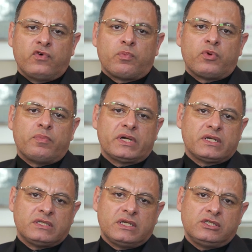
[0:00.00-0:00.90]
for proper
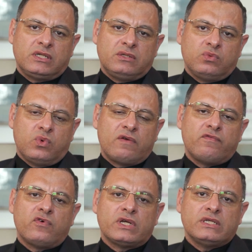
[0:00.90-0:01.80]
extension, 1
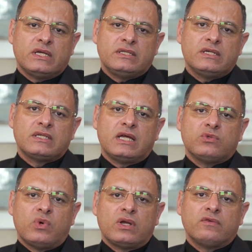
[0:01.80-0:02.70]
for his index, and
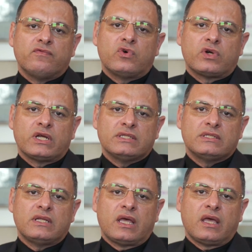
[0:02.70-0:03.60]
1 for his
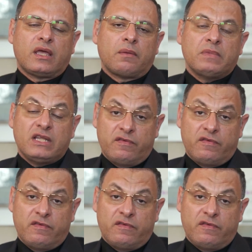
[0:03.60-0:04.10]
middle